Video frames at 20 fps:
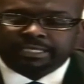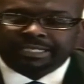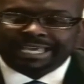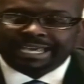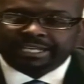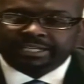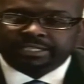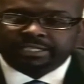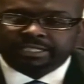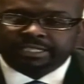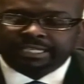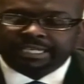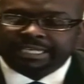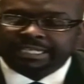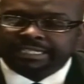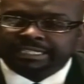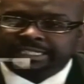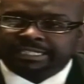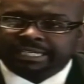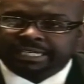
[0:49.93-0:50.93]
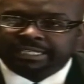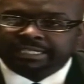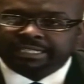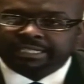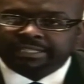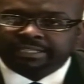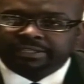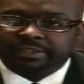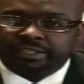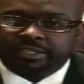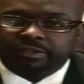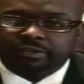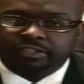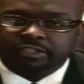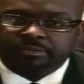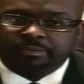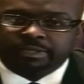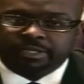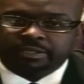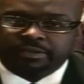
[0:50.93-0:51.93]
letter indicating that there
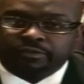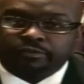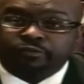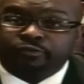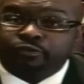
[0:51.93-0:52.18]
has been